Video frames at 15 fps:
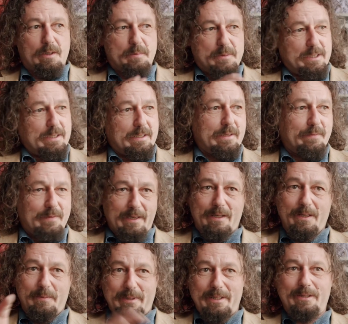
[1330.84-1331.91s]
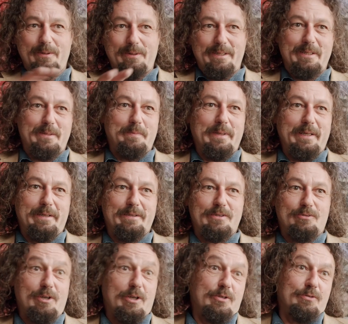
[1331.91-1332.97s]
particularly if they're going to be doing this big
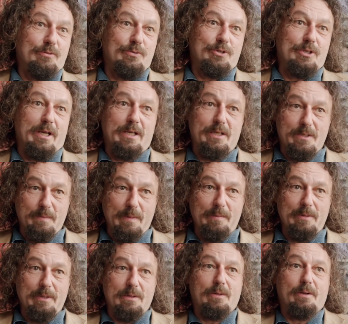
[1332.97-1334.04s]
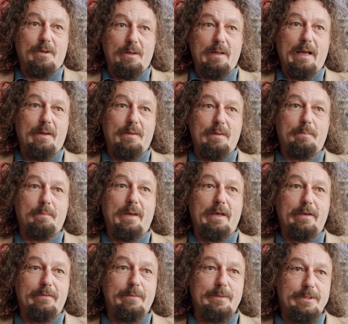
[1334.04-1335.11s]
structural change, maybe look at how the
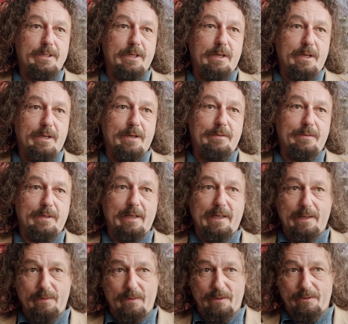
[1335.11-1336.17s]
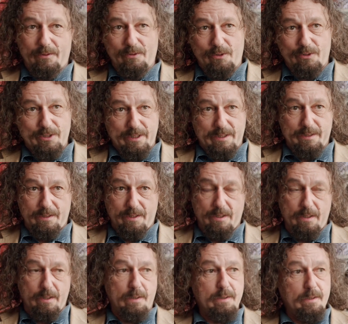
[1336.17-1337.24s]
pavements are and how the crossings
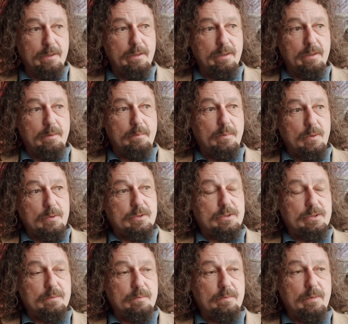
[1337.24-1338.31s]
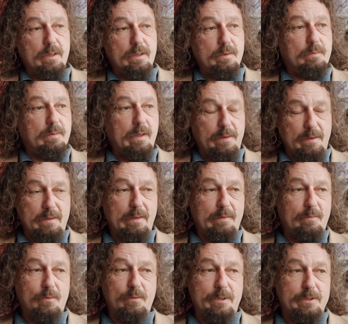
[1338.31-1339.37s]
are, put some, I think
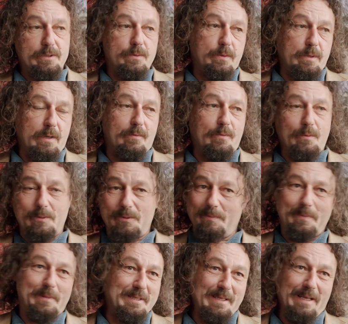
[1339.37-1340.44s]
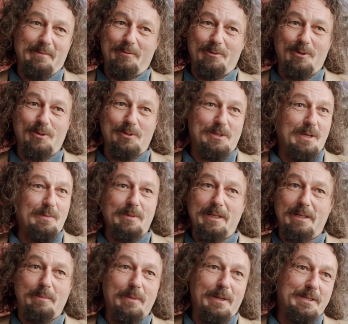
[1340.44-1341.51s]
they've already talked, I've always been saying for a long time, we
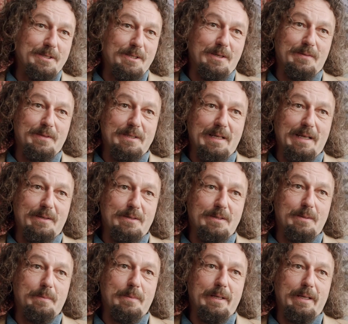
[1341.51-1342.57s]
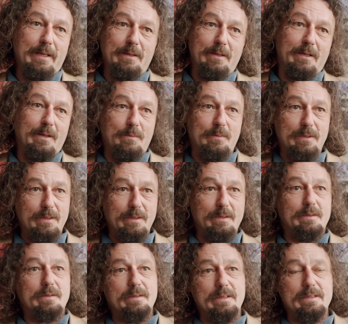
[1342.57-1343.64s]
need a bus service down to the pier, you know, with a
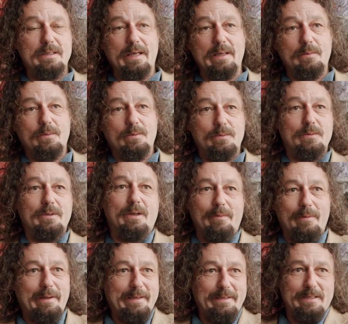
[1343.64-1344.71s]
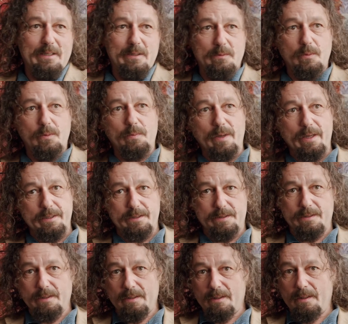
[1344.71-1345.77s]
disabled, you know, accessible bus.